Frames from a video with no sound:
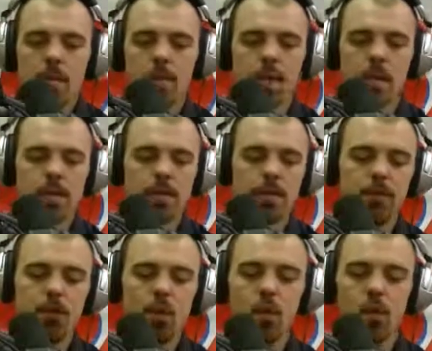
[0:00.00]
But
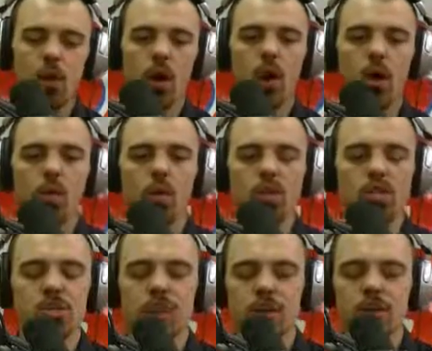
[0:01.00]
before
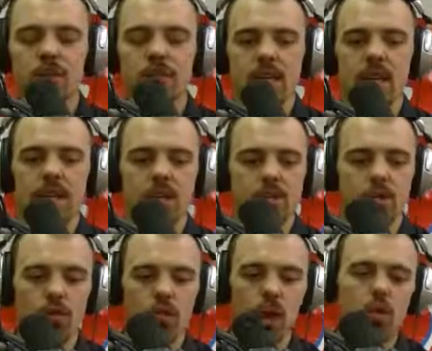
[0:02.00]
What Your Money Would Say is over,